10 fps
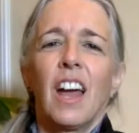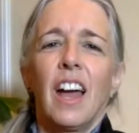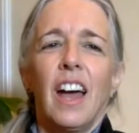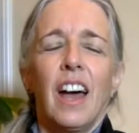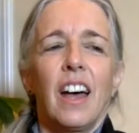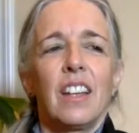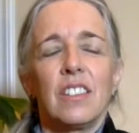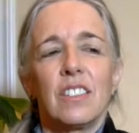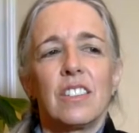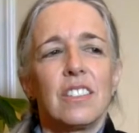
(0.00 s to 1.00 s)

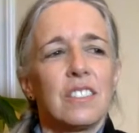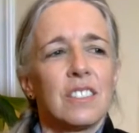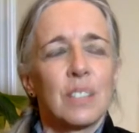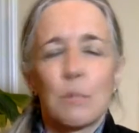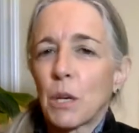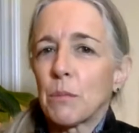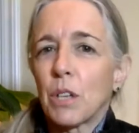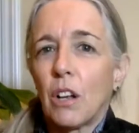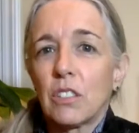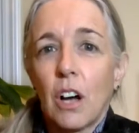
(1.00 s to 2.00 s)
And sometimes
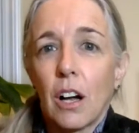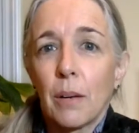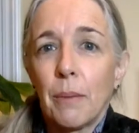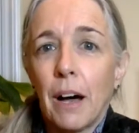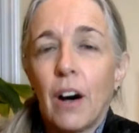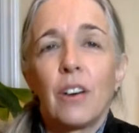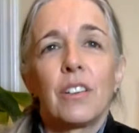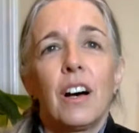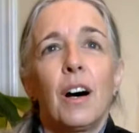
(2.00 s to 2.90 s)
I'll talk about